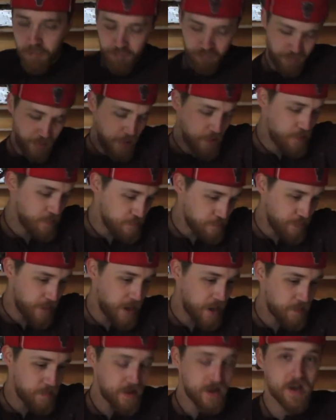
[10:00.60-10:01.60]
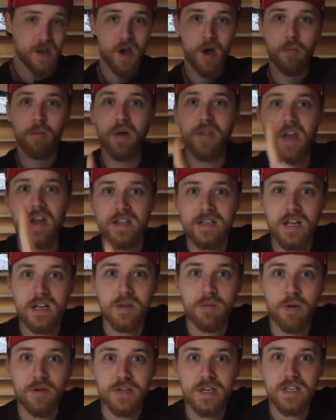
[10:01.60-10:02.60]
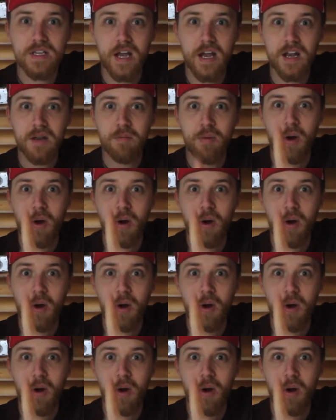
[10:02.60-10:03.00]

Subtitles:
Boom, baby. But that's not the most exciting